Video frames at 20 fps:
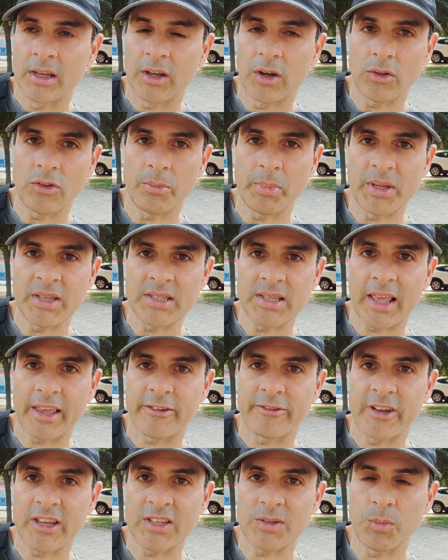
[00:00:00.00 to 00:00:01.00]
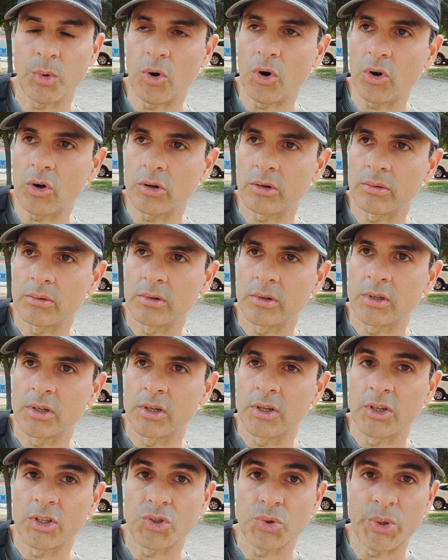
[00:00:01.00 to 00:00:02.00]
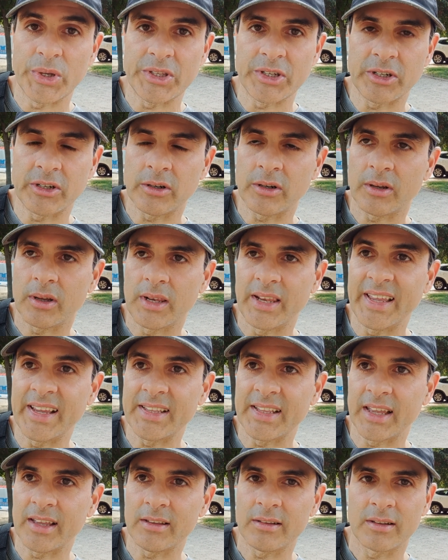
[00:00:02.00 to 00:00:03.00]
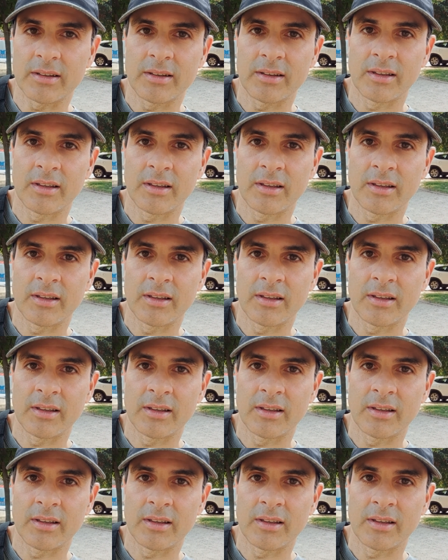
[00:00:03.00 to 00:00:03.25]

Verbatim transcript: go to places like Facebook, Twitter, LinkedIn,